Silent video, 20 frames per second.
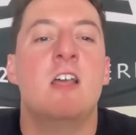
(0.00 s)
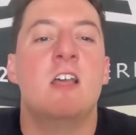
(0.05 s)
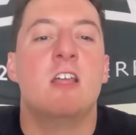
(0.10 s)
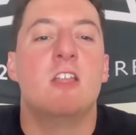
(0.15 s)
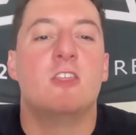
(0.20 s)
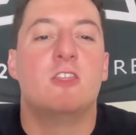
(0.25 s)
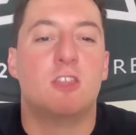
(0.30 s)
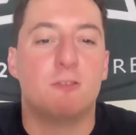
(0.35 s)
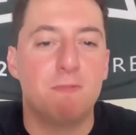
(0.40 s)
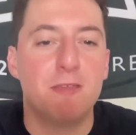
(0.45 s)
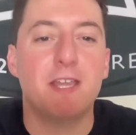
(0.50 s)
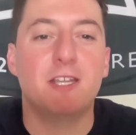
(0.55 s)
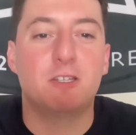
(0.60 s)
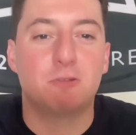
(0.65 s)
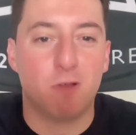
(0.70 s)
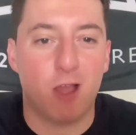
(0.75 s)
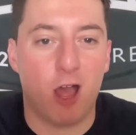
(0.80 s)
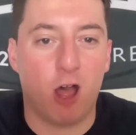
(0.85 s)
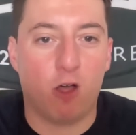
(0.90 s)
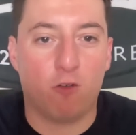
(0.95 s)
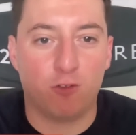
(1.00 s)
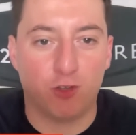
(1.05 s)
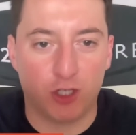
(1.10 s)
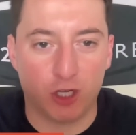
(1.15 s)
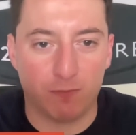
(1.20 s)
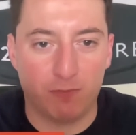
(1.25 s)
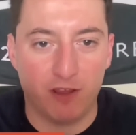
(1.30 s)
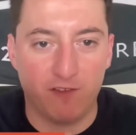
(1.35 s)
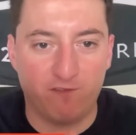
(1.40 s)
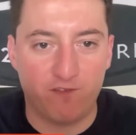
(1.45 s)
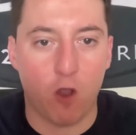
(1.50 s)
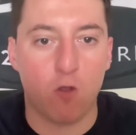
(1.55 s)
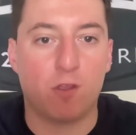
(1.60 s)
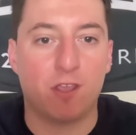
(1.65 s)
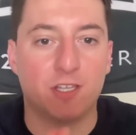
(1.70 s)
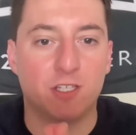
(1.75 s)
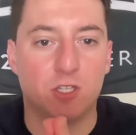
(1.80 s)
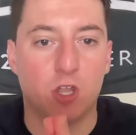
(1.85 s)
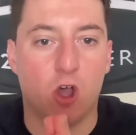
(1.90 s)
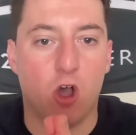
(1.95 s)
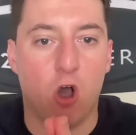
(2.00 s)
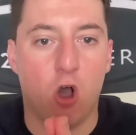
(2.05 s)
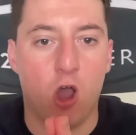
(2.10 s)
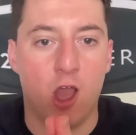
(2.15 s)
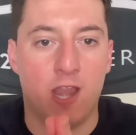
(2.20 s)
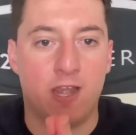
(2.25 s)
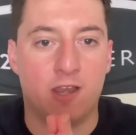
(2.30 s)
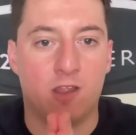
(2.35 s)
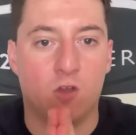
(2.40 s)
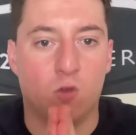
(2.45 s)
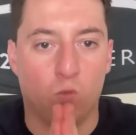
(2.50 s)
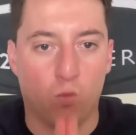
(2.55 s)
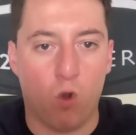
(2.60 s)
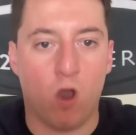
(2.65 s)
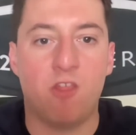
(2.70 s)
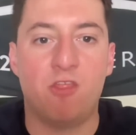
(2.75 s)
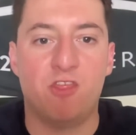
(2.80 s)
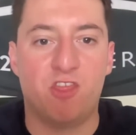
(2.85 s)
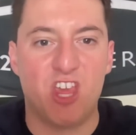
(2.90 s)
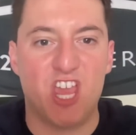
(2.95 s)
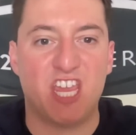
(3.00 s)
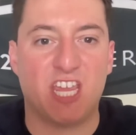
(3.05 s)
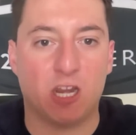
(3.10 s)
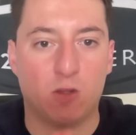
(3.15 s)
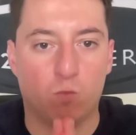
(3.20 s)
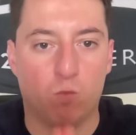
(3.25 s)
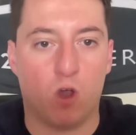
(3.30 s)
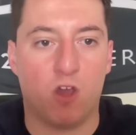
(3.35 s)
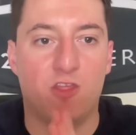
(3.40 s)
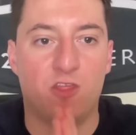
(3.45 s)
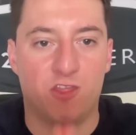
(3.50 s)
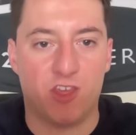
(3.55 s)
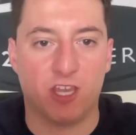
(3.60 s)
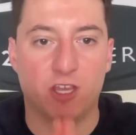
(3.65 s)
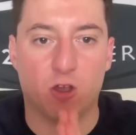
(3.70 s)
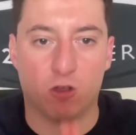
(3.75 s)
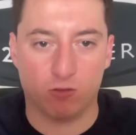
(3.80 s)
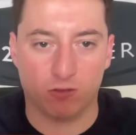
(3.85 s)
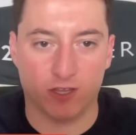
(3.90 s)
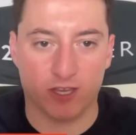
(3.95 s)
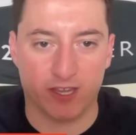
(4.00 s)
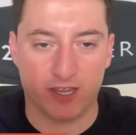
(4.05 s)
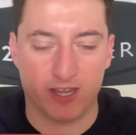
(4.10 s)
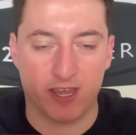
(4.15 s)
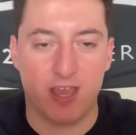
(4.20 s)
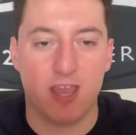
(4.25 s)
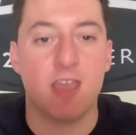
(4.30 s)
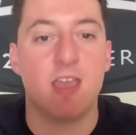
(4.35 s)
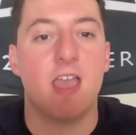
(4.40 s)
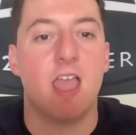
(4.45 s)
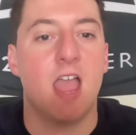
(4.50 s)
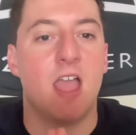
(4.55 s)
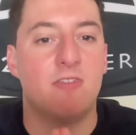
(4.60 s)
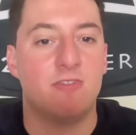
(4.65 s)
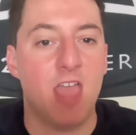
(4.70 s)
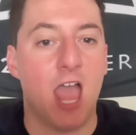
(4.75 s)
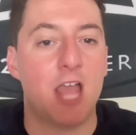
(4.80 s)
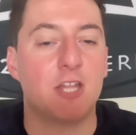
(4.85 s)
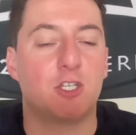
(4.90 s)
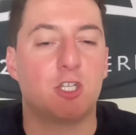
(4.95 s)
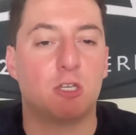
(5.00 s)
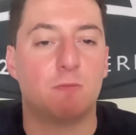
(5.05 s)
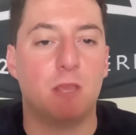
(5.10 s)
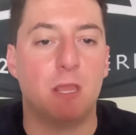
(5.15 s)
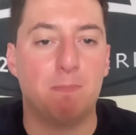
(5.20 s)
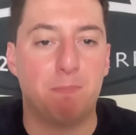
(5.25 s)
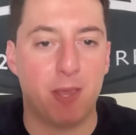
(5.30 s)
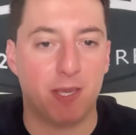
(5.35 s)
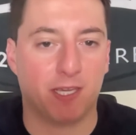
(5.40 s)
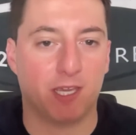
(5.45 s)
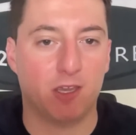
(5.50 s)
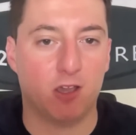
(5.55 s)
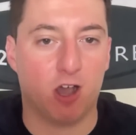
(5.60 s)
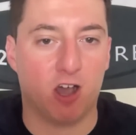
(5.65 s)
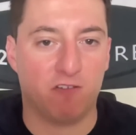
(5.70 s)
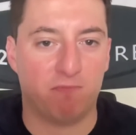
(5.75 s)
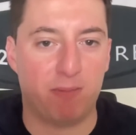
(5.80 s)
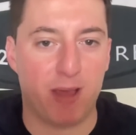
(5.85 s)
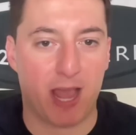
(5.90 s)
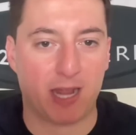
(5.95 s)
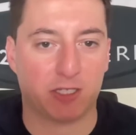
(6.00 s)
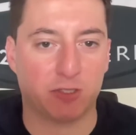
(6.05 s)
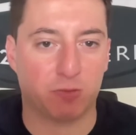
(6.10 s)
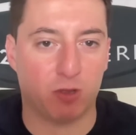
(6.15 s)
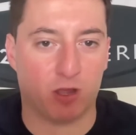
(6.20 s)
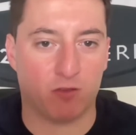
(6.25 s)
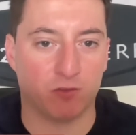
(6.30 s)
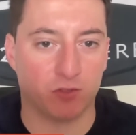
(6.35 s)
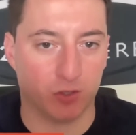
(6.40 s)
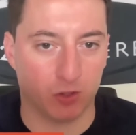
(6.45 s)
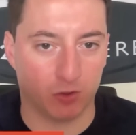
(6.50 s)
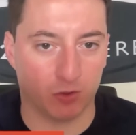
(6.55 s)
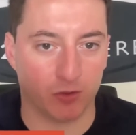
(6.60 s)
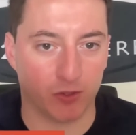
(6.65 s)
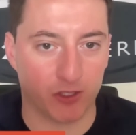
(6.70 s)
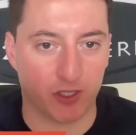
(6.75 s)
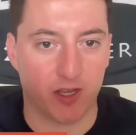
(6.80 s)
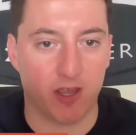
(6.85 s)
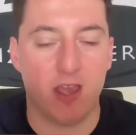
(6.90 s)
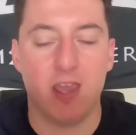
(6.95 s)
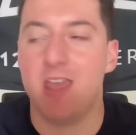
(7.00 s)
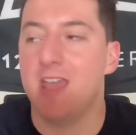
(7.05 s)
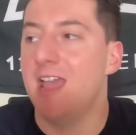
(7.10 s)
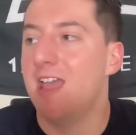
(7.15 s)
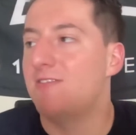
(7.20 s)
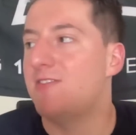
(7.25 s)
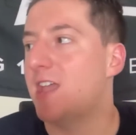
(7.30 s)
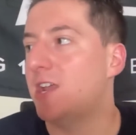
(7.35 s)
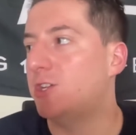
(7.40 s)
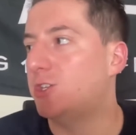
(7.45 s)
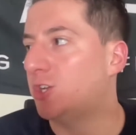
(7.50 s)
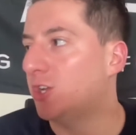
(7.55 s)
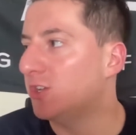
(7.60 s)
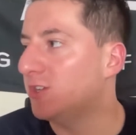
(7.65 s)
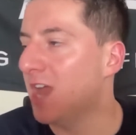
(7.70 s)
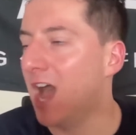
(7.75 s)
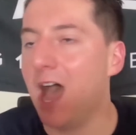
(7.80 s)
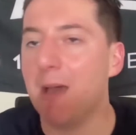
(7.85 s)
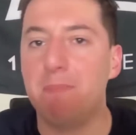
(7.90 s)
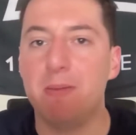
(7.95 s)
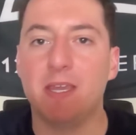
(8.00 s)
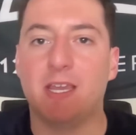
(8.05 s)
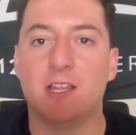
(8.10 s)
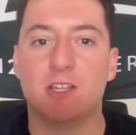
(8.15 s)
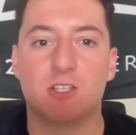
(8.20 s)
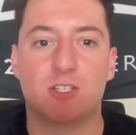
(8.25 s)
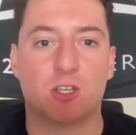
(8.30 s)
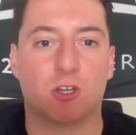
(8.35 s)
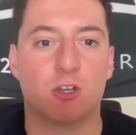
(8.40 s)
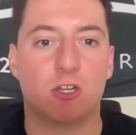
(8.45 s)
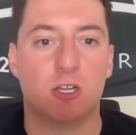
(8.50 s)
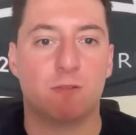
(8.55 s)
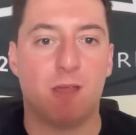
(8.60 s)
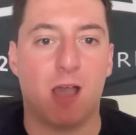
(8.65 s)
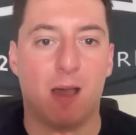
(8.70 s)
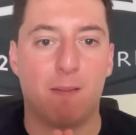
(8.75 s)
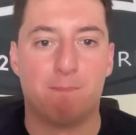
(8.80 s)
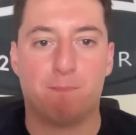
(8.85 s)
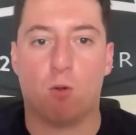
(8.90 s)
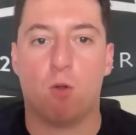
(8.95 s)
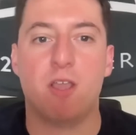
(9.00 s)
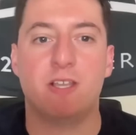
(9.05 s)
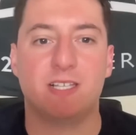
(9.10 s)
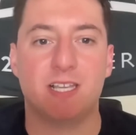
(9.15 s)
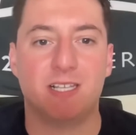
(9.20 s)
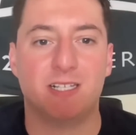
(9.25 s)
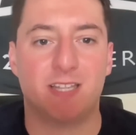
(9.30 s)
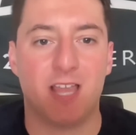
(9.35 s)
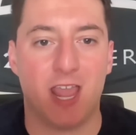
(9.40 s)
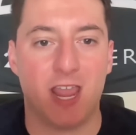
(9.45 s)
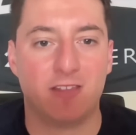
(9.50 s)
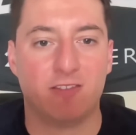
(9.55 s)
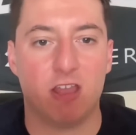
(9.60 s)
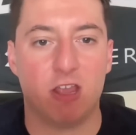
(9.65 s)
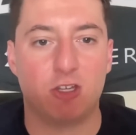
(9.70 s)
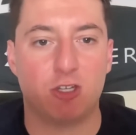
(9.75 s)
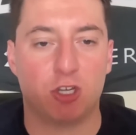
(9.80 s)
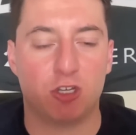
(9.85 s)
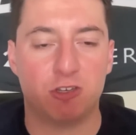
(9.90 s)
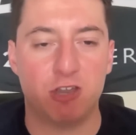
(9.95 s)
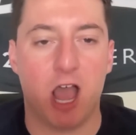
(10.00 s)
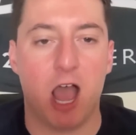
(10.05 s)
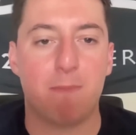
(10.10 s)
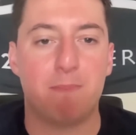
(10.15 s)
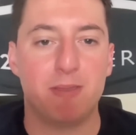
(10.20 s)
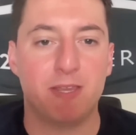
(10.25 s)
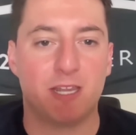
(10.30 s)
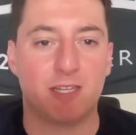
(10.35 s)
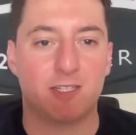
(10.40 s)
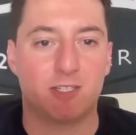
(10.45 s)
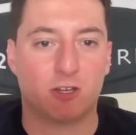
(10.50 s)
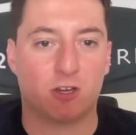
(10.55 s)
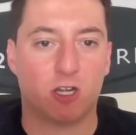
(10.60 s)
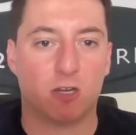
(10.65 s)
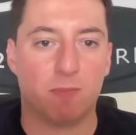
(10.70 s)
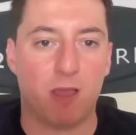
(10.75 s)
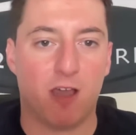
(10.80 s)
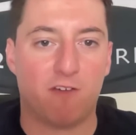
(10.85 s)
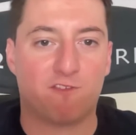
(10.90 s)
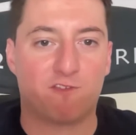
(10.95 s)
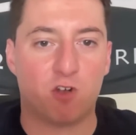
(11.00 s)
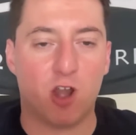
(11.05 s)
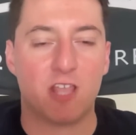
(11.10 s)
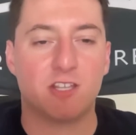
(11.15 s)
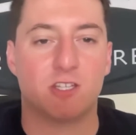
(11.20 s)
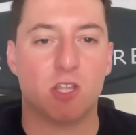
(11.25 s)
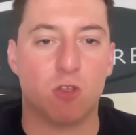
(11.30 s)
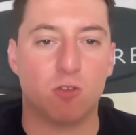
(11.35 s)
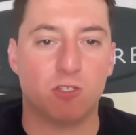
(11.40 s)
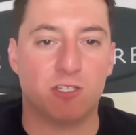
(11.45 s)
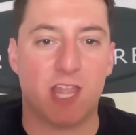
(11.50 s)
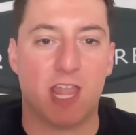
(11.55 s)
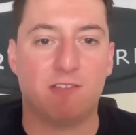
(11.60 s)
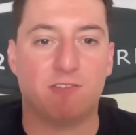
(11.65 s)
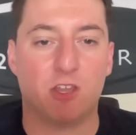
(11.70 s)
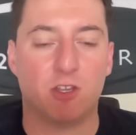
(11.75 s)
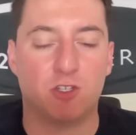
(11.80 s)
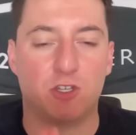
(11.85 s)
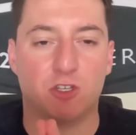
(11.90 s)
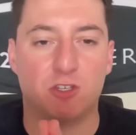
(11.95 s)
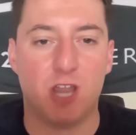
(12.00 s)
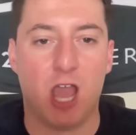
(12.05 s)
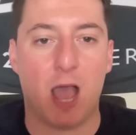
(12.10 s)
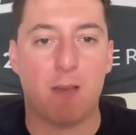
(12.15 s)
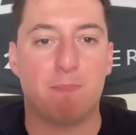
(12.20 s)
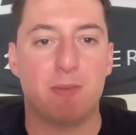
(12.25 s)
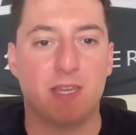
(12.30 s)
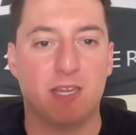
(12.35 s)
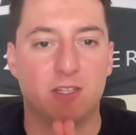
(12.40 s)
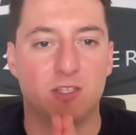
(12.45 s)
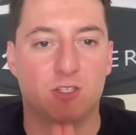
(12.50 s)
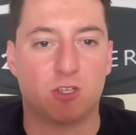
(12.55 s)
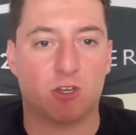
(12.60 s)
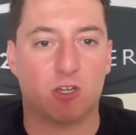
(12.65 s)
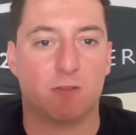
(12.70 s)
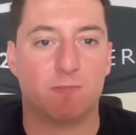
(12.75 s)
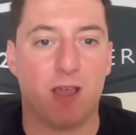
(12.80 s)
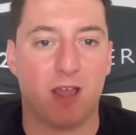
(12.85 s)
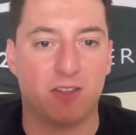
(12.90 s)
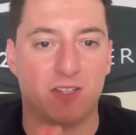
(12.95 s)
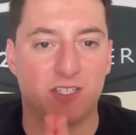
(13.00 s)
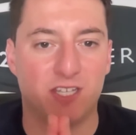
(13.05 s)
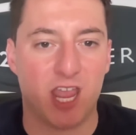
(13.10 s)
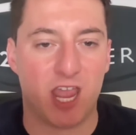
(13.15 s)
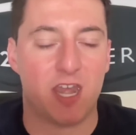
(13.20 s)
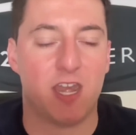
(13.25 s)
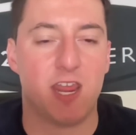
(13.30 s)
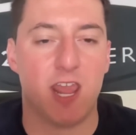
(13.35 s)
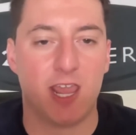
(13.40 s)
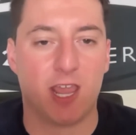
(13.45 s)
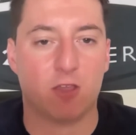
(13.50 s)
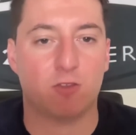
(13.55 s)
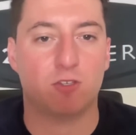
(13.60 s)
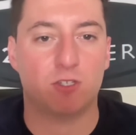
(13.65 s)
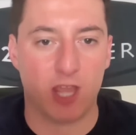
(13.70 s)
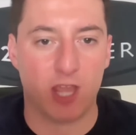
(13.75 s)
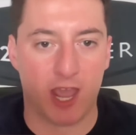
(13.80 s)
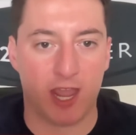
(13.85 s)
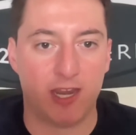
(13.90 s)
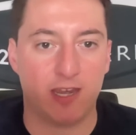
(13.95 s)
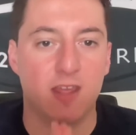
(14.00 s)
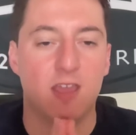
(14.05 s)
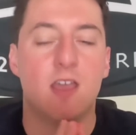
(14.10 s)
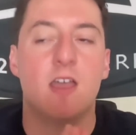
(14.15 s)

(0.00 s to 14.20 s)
the Big 12 should be focused on one thing and one thing only, and that should be picking off Pac-12 schools. They should not be concerned about Boise State. They should not be concerned about Fresno State. They should not be concerned about San Diego State.